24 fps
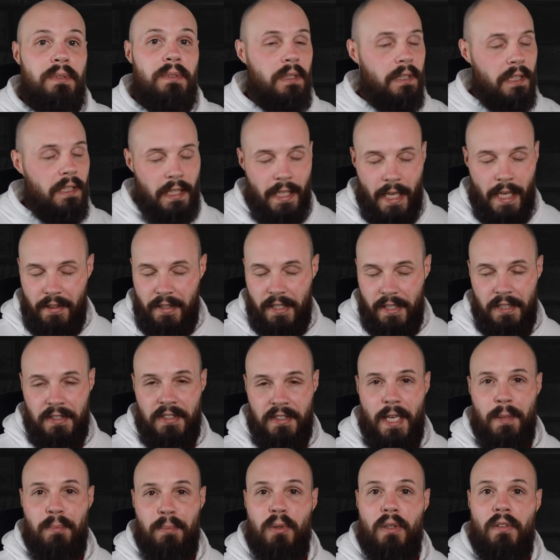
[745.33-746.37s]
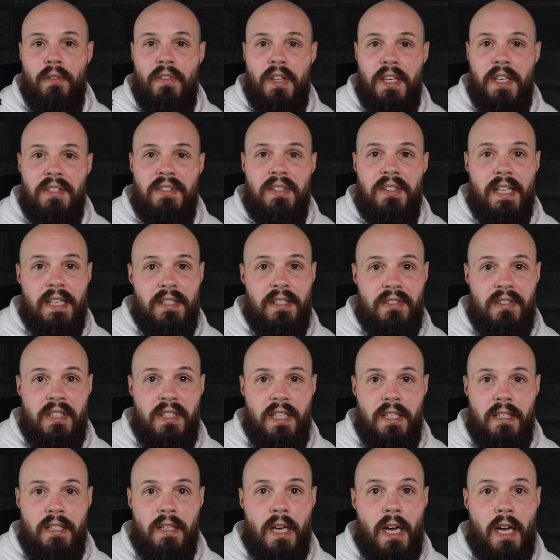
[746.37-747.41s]
Again, the example of this is
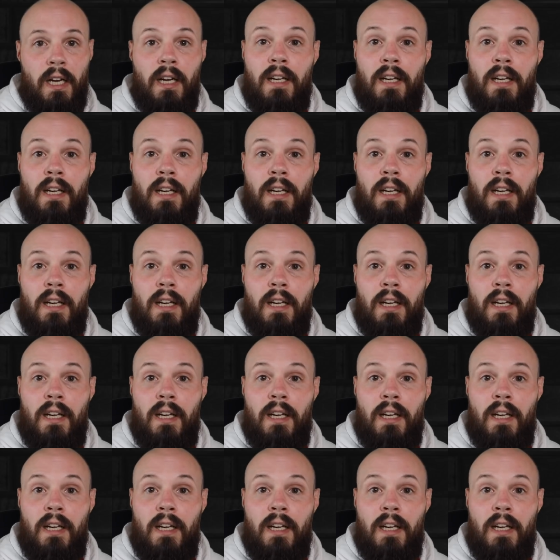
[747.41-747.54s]
the uh,